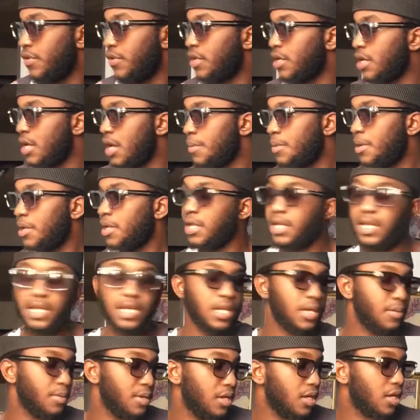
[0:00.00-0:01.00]
I'm
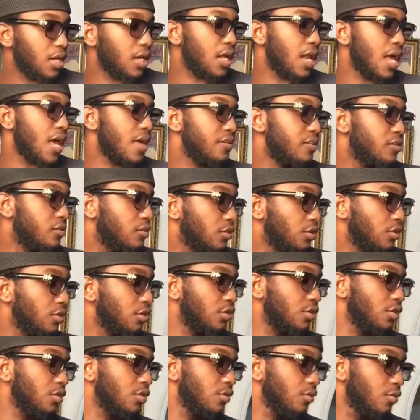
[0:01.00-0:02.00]
I
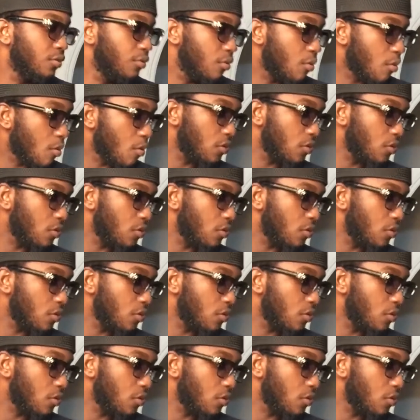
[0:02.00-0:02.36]
see you.